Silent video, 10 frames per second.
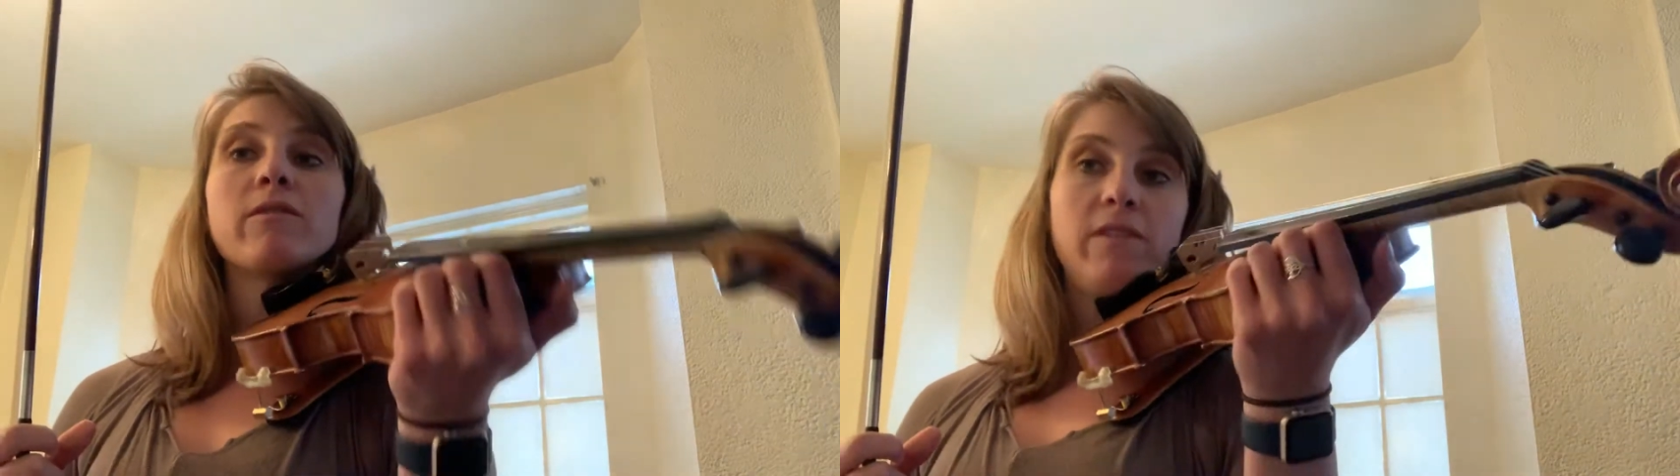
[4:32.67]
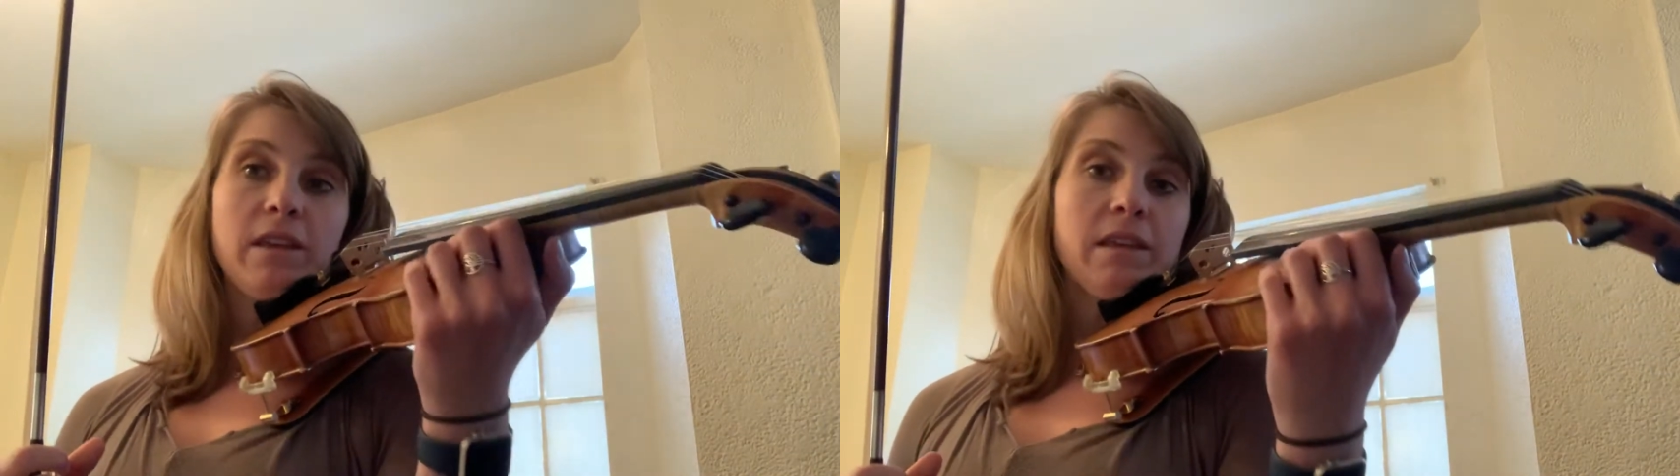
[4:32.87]

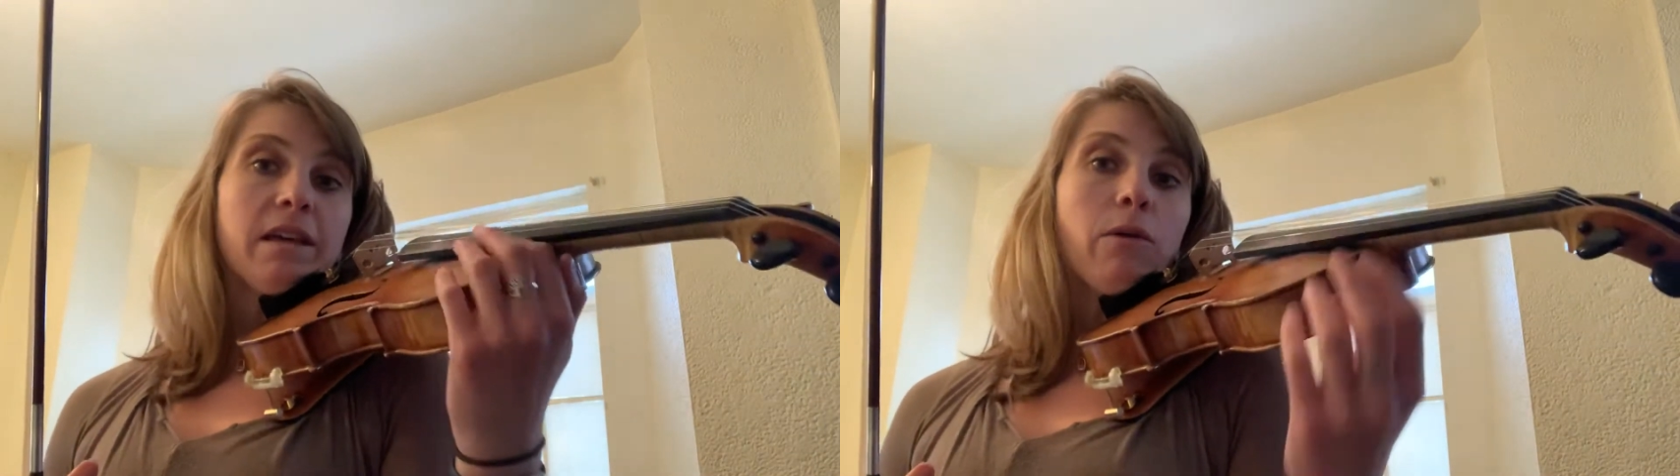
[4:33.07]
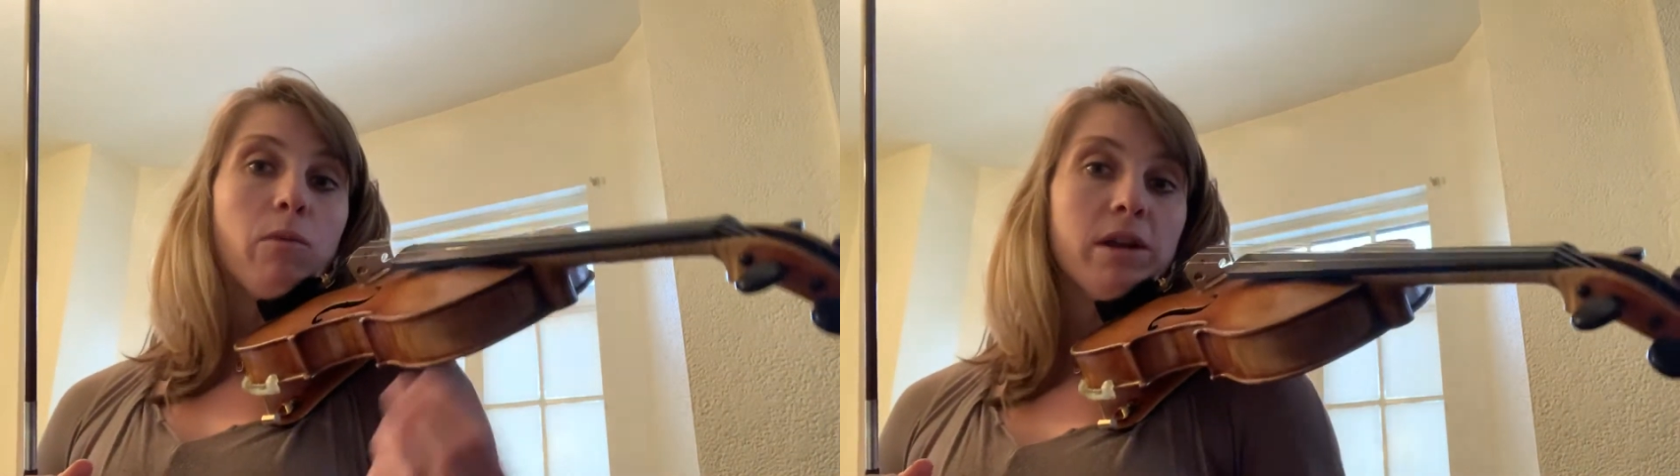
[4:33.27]
feeling
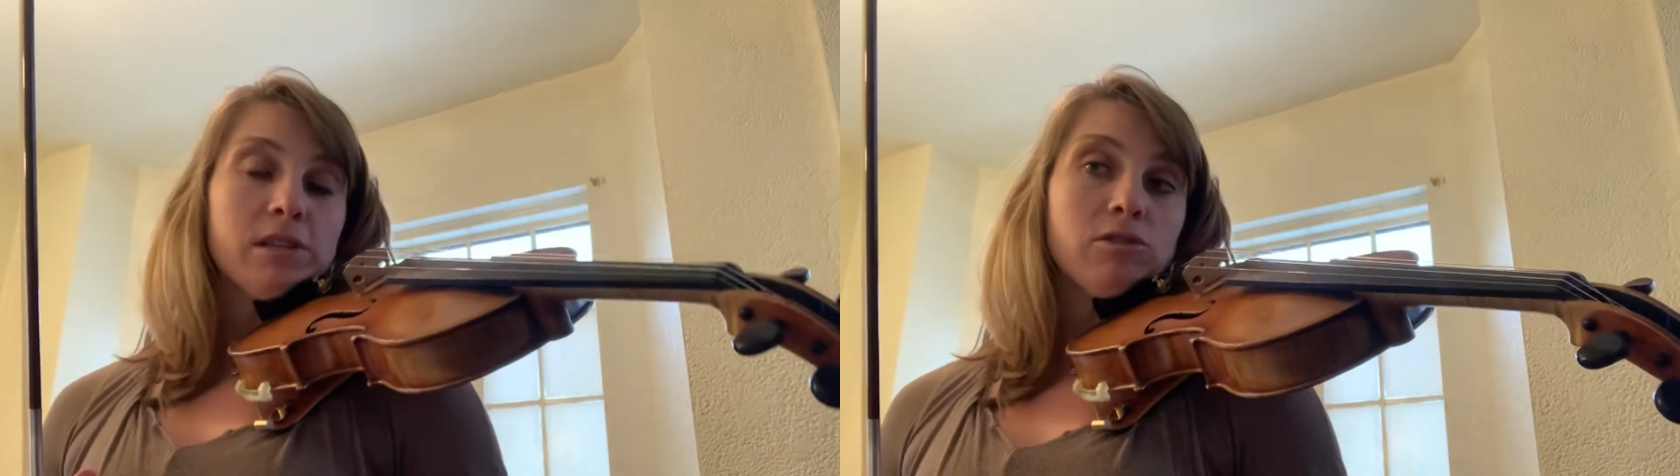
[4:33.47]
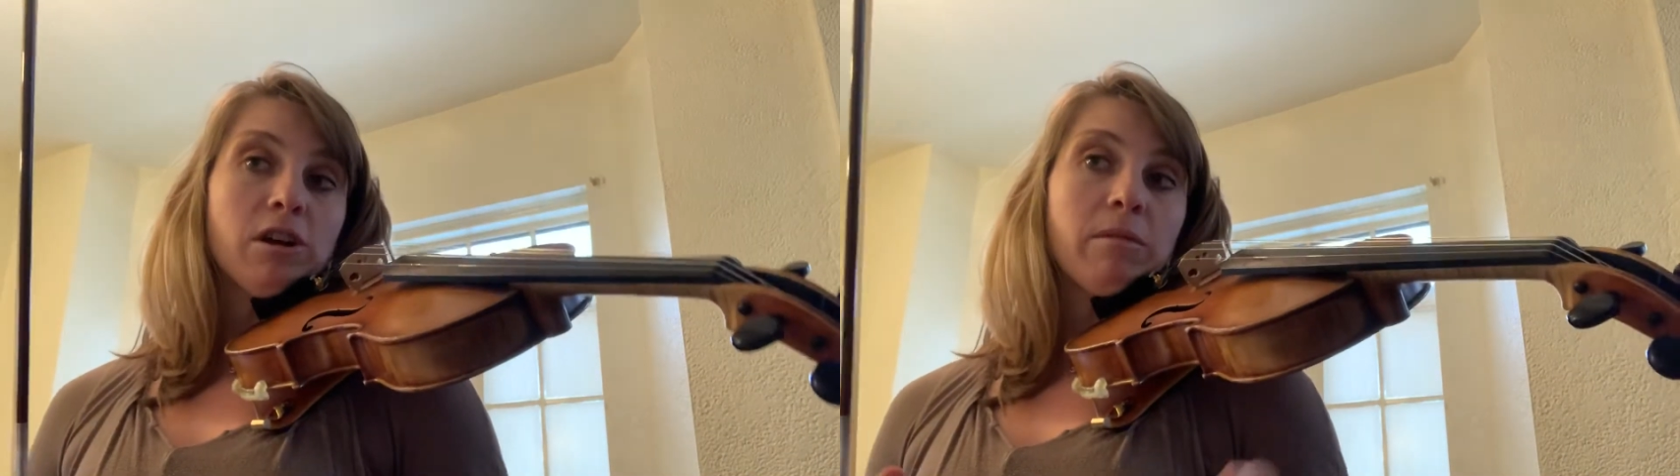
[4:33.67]
that one
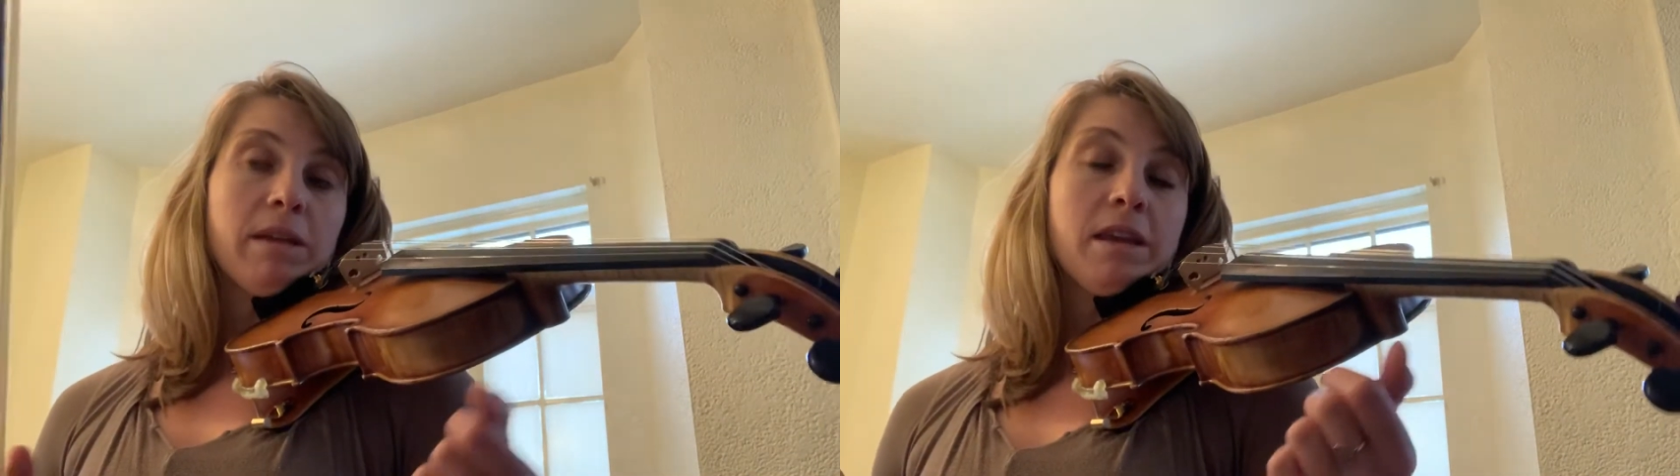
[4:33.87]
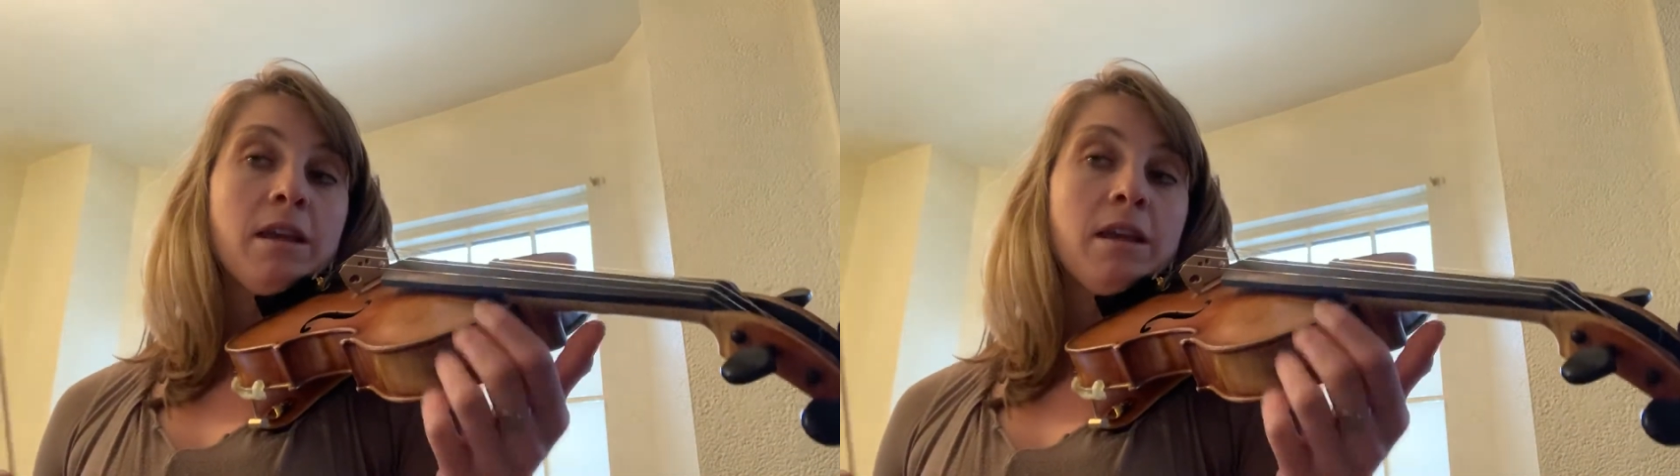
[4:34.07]
strong beat.